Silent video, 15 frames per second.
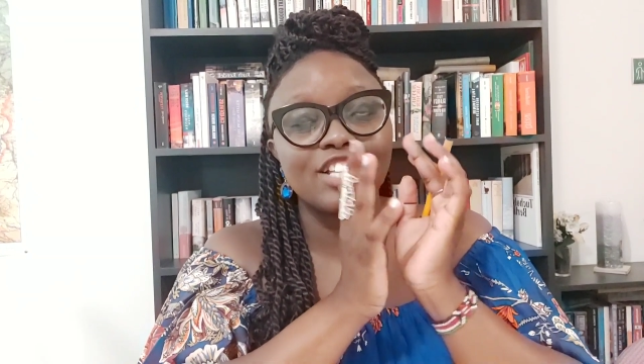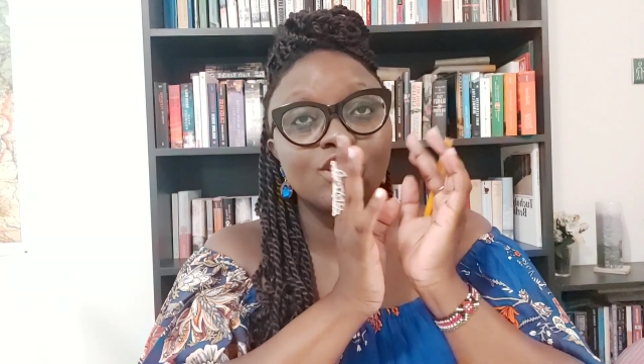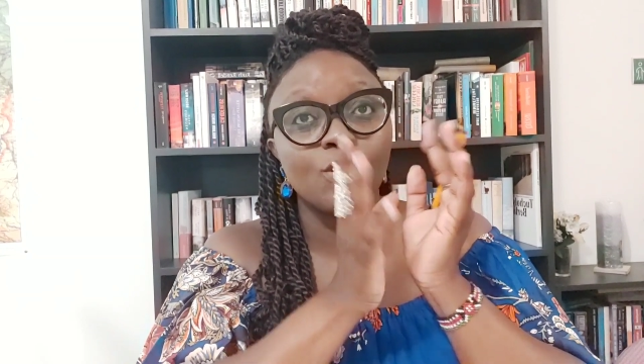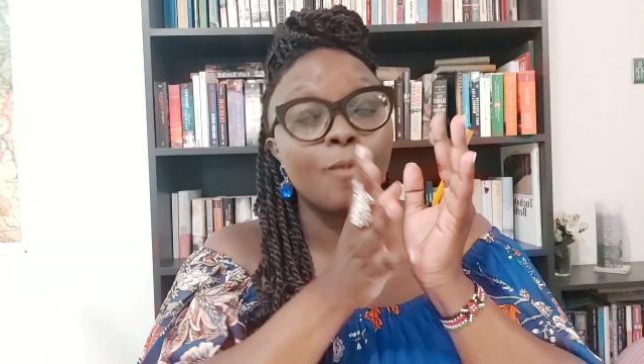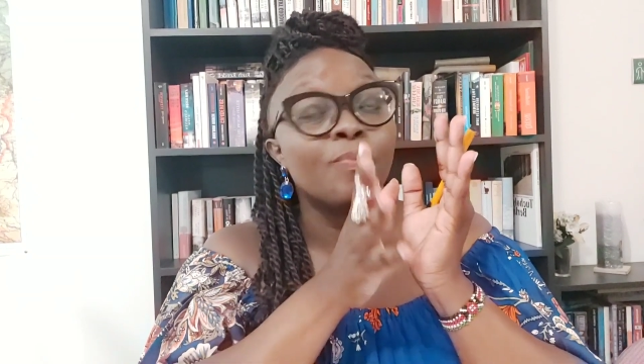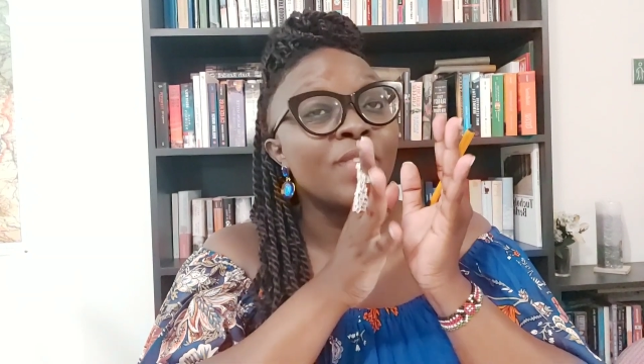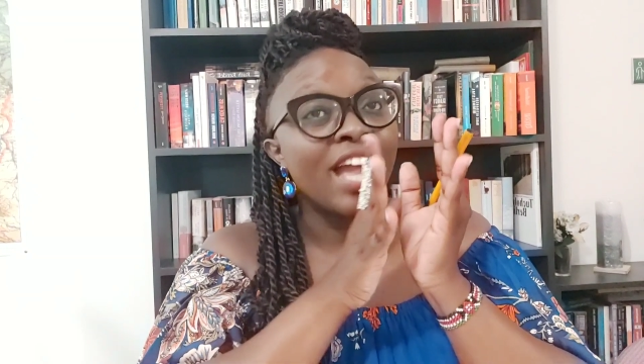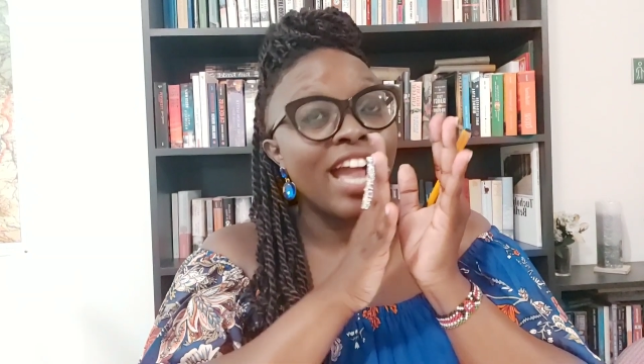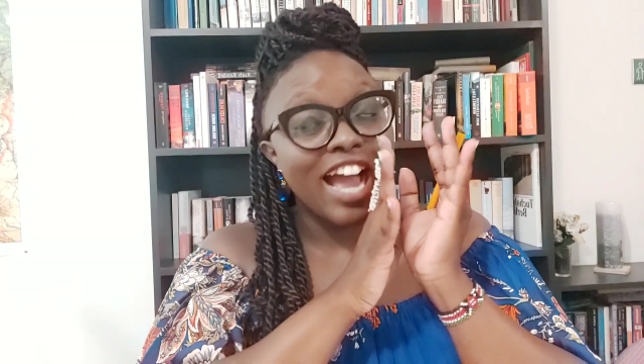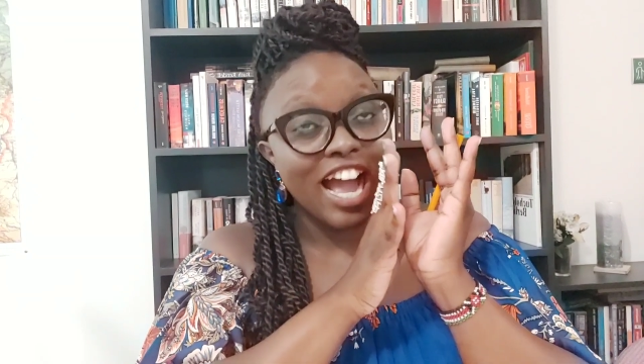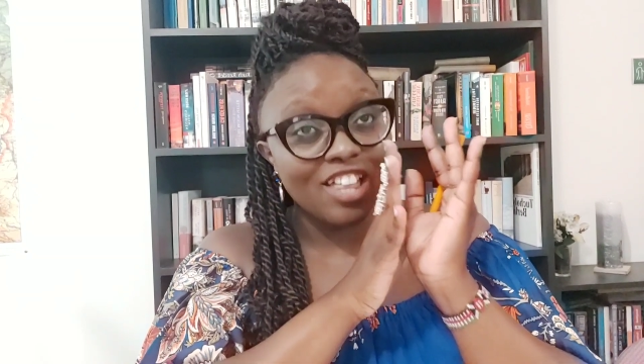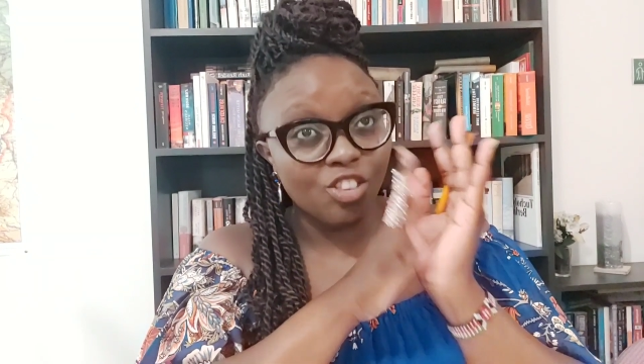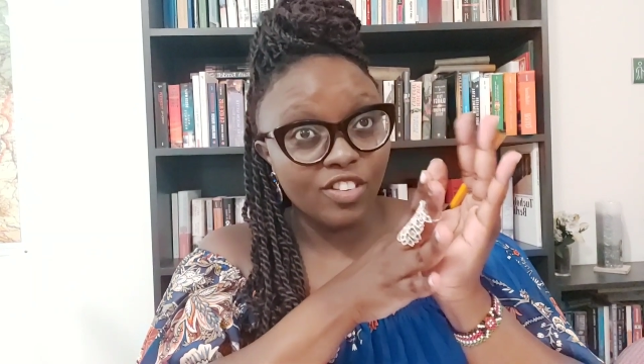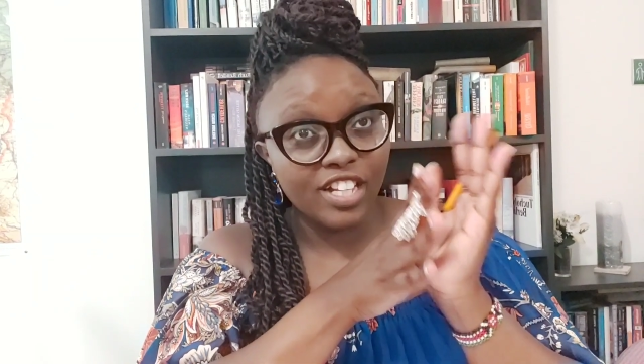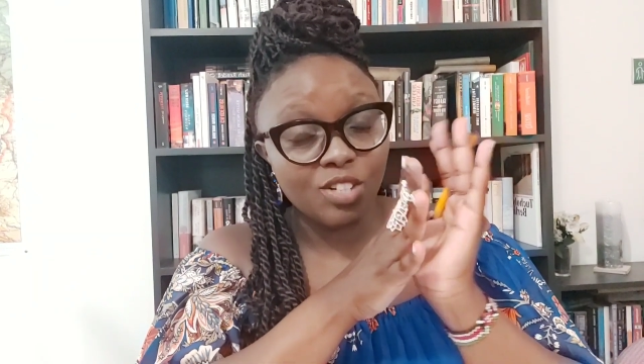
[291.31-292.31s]
So
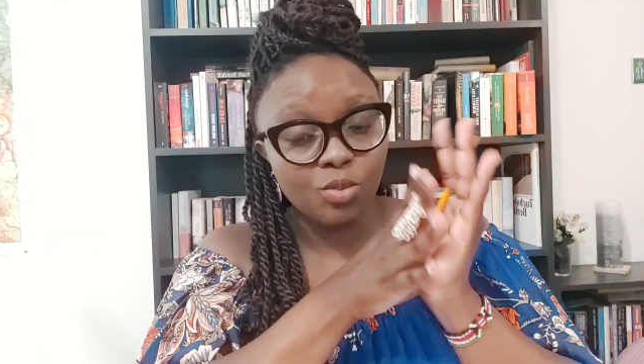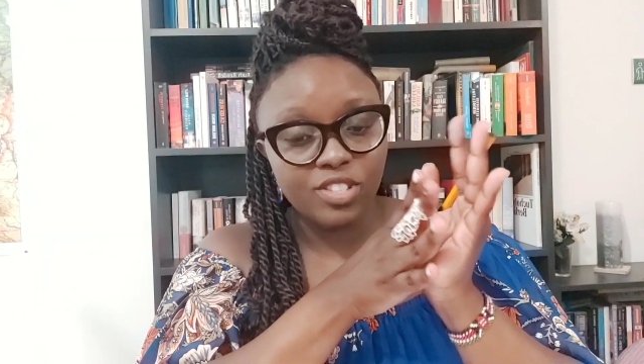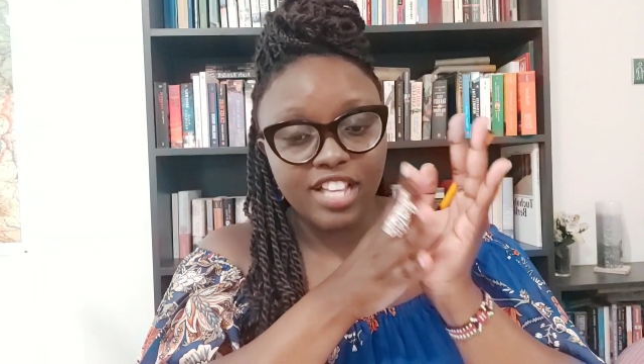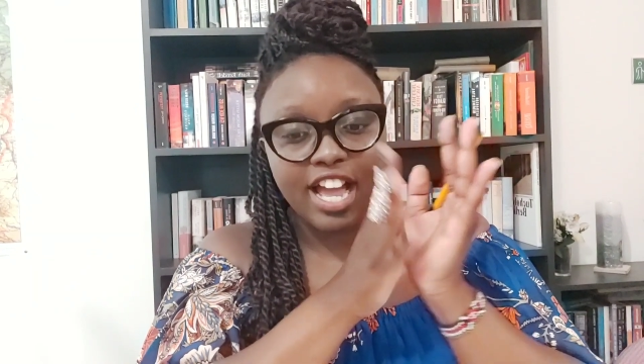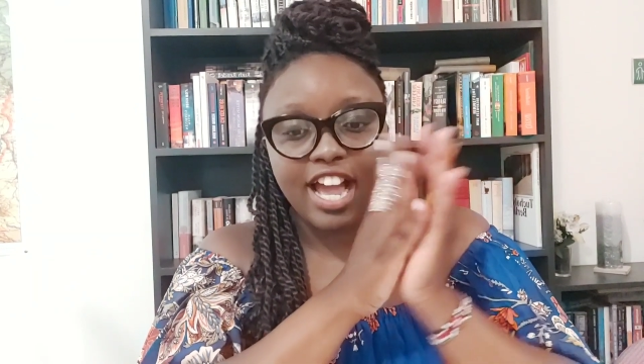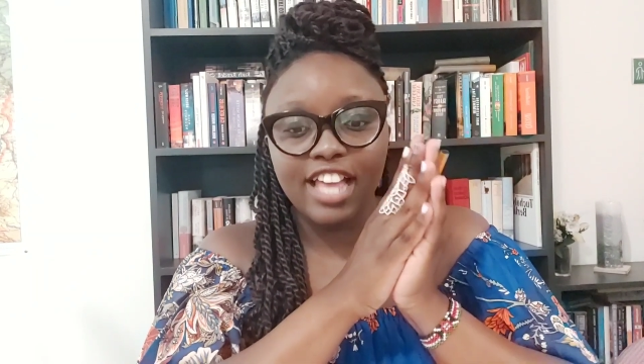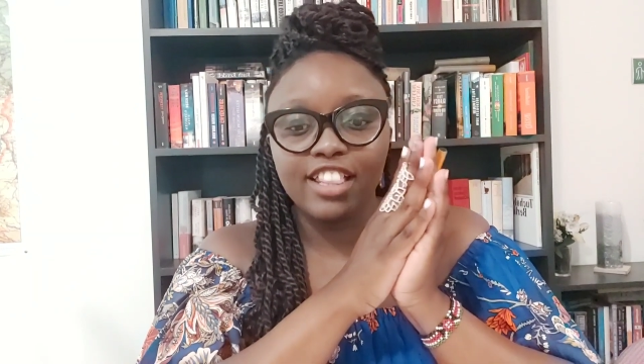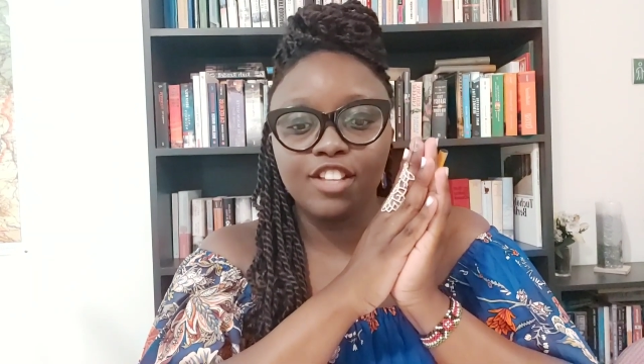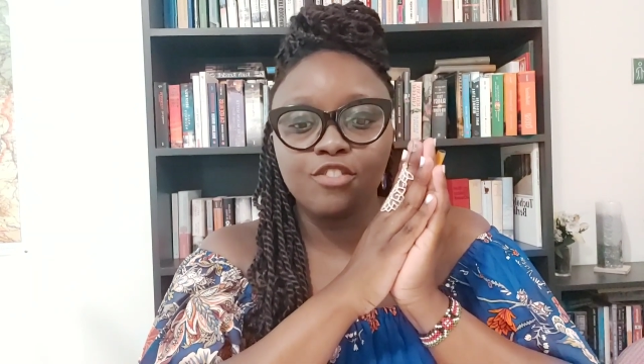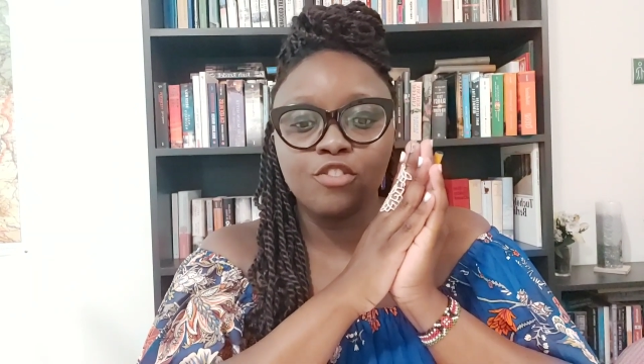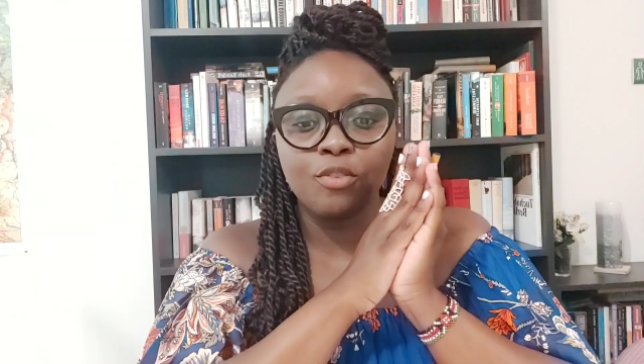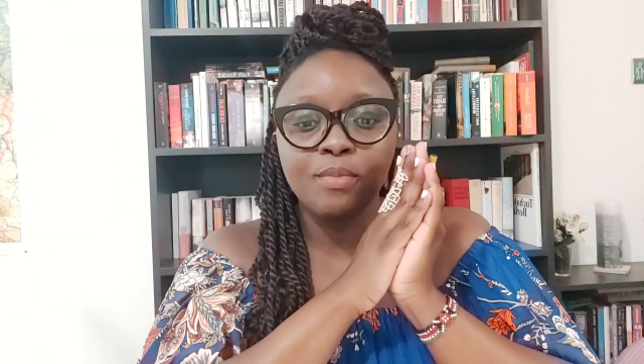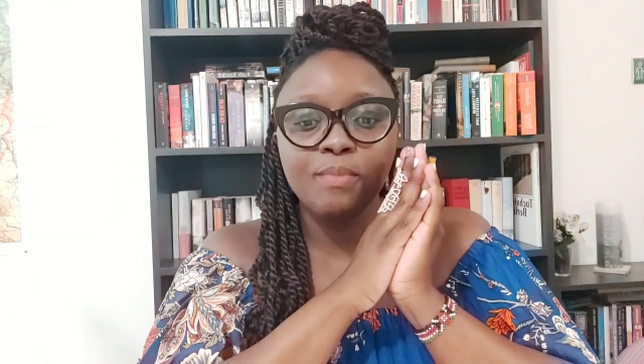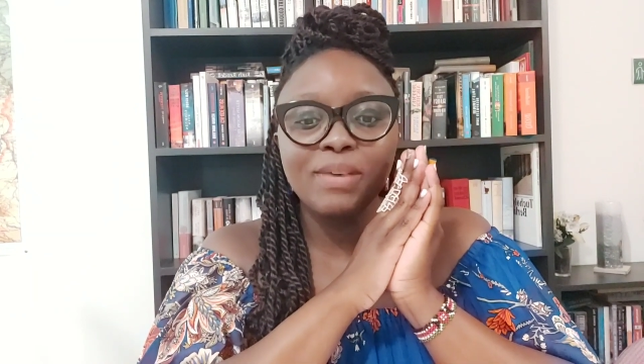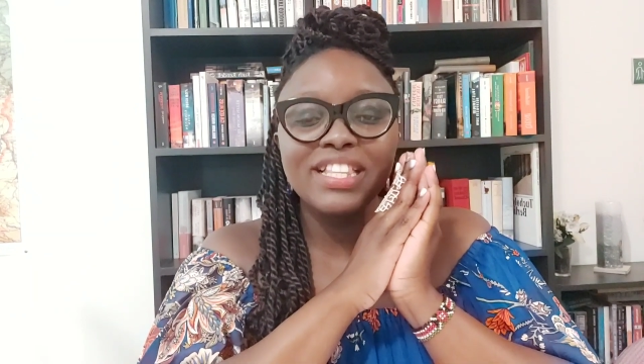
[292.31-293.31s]
I thought that was a highlight for me.